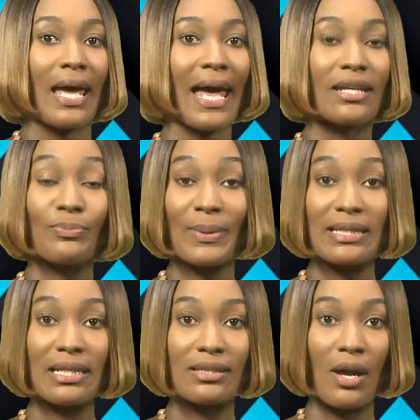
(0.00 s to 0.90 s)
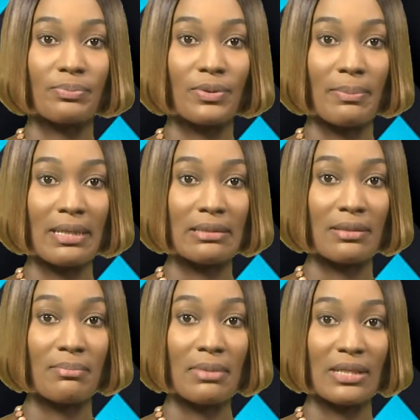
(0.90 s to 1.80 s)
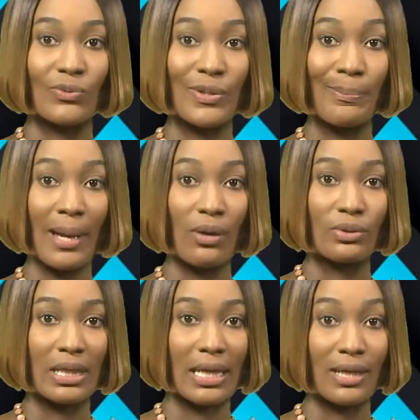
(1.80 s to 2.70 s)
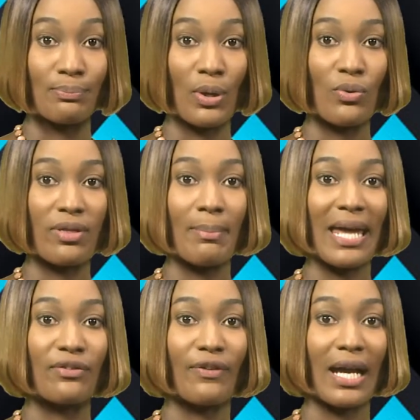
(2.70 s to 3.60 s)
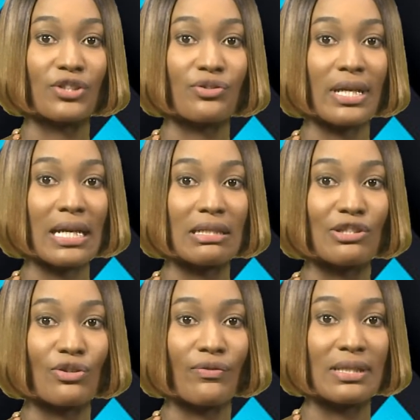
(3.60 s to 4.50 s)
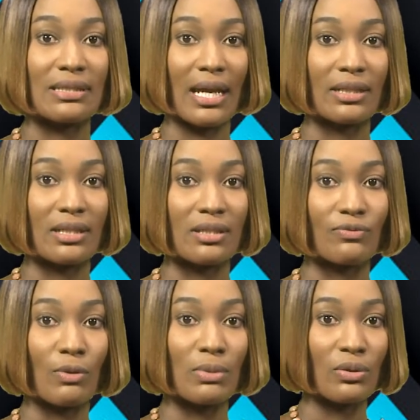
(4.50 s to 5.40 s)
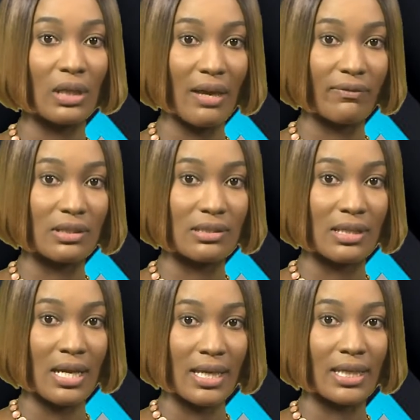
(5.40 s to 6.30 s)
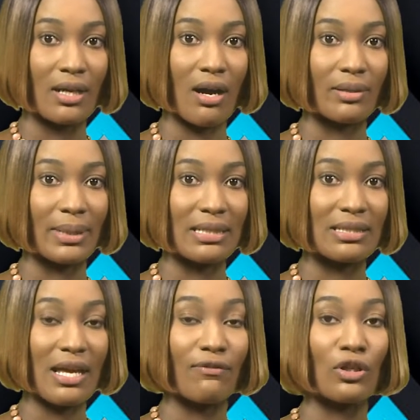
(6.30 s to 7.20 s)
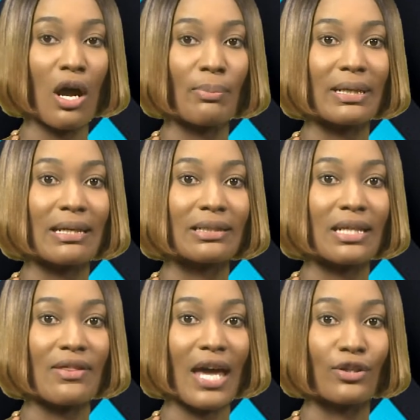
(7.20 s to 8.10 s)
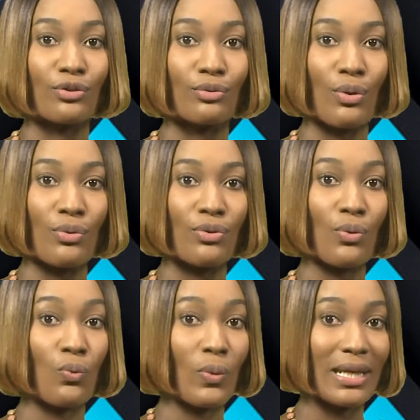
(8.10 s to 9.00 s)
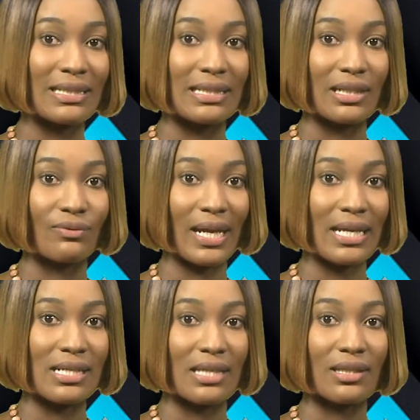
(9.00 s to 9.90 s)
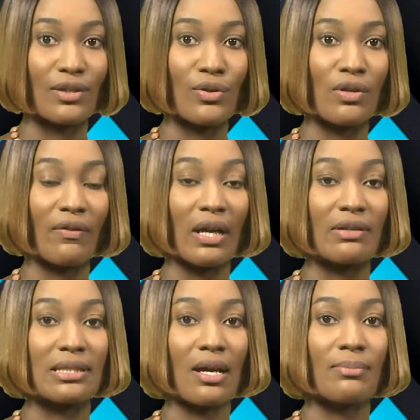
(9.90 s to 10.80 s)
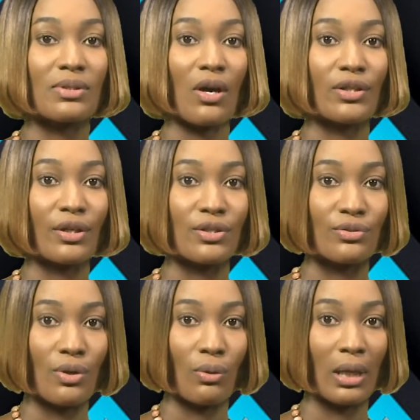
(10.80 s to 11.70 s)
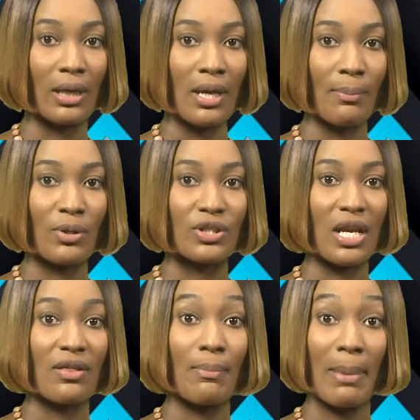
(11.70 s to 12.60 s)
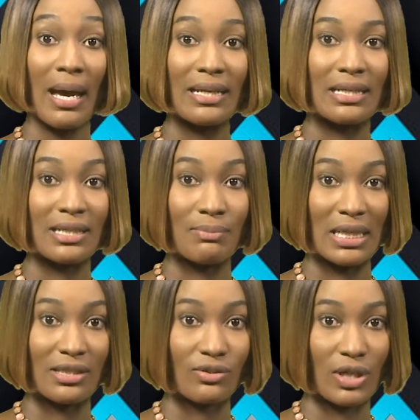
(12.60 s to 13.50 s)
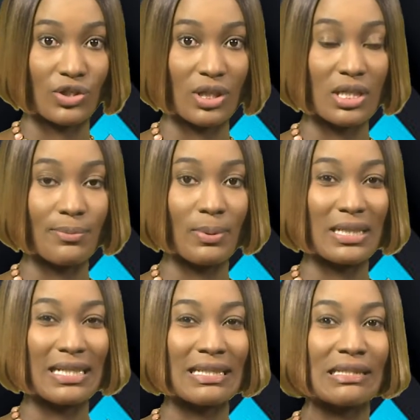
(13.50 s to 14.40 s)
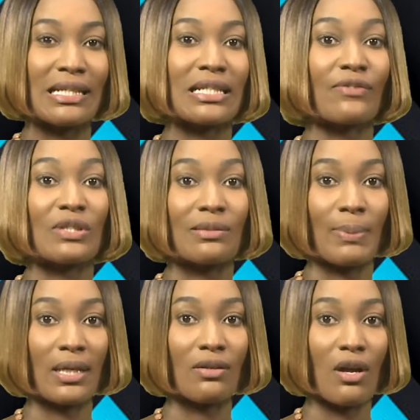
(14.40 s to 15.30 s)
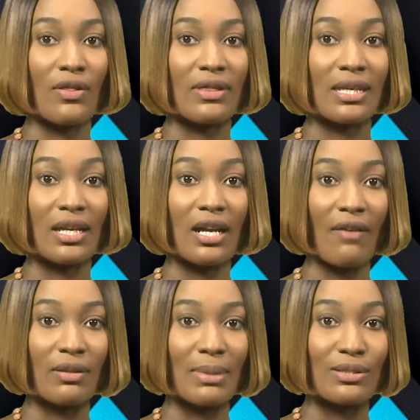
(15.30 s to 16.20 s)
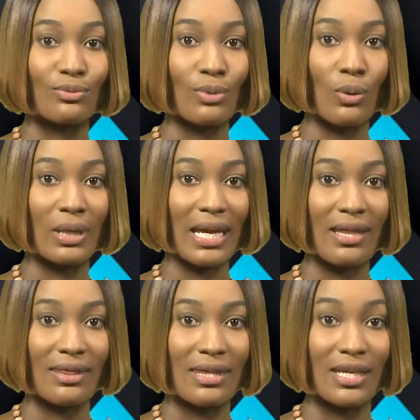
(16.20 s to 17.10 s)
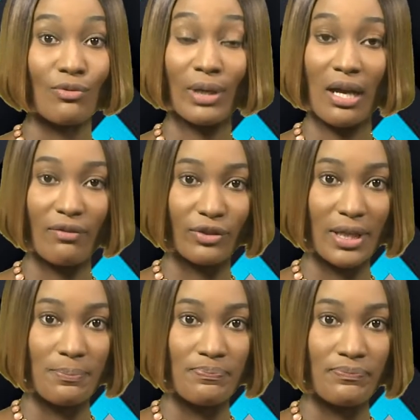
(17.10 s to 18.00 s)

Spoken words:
And business optimism is rebounding in both the manufacturing and service sectors from low levels. Economists have long predicted that growth will accelerate as the coronavirus comes under control, pushing the Biden administration to put a distinctive spin on the government's role in the recovery.